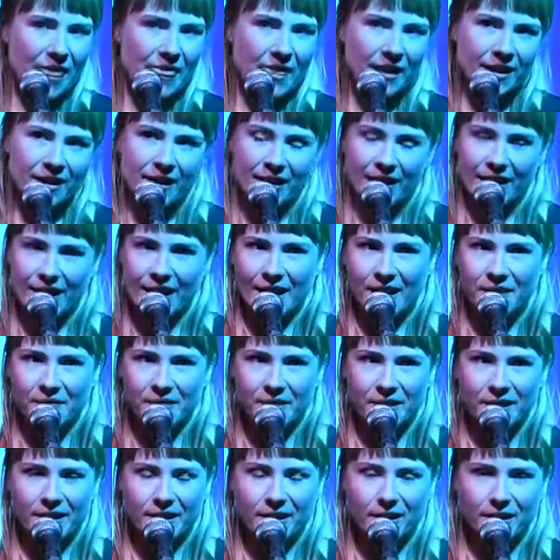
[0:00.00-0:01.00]
that I have
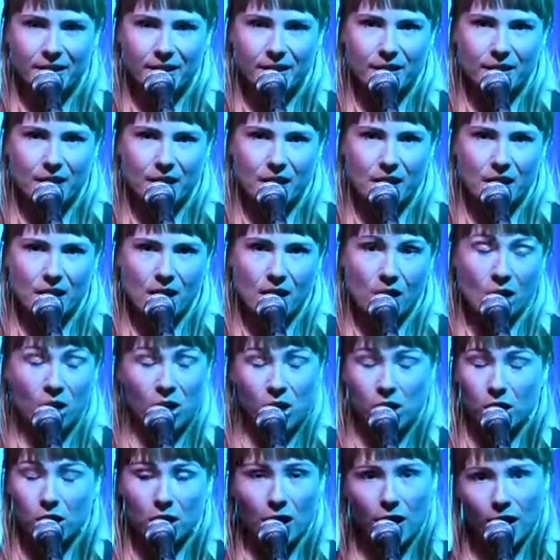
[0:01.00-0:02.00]
like a
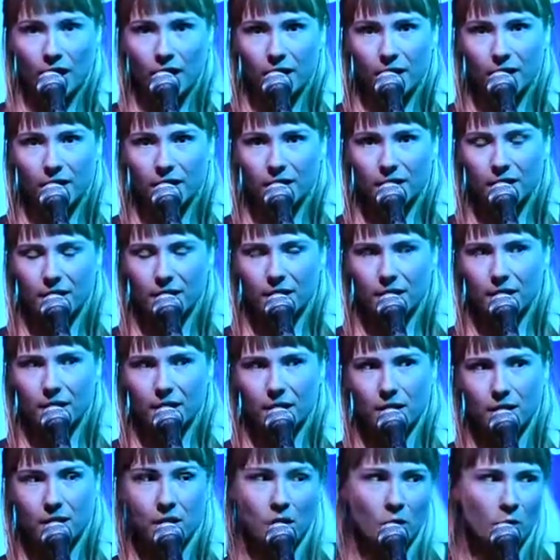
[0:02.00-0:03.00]
lot
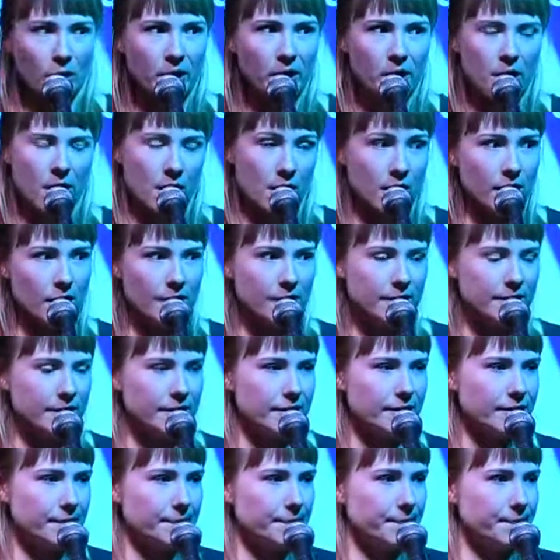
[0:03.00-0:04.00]
going on
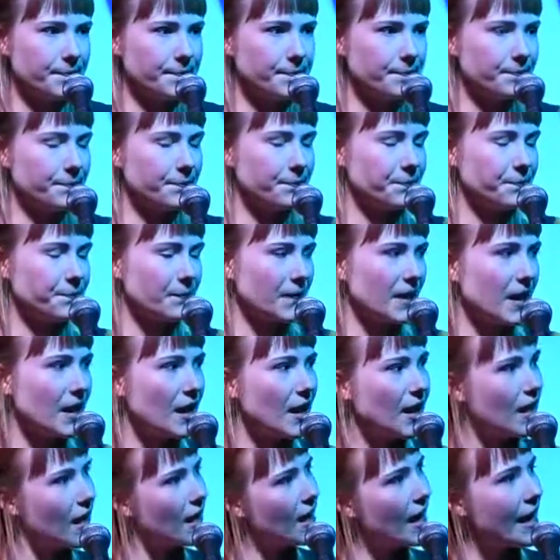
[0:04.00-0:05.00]

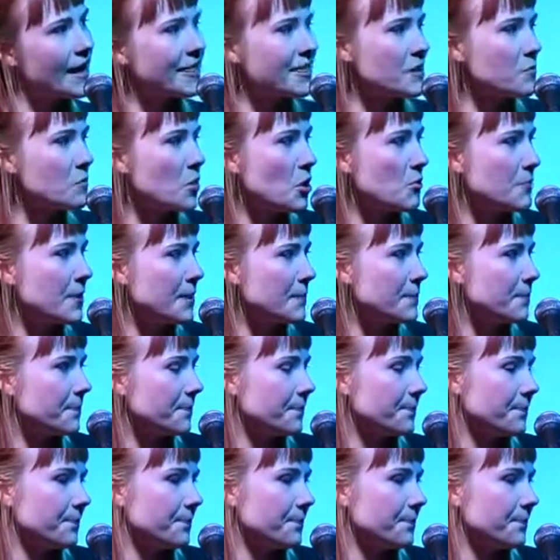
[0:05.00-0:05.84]
at the moment.